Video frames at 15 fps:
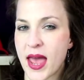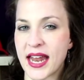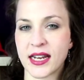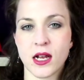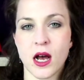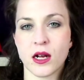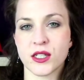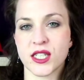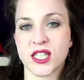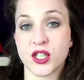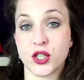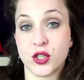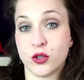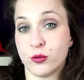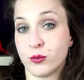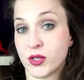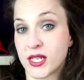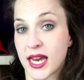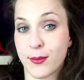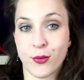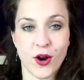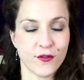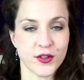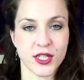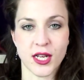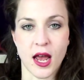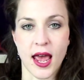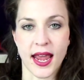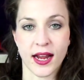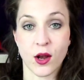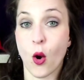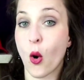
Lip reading: and cultish doomsday prophesying,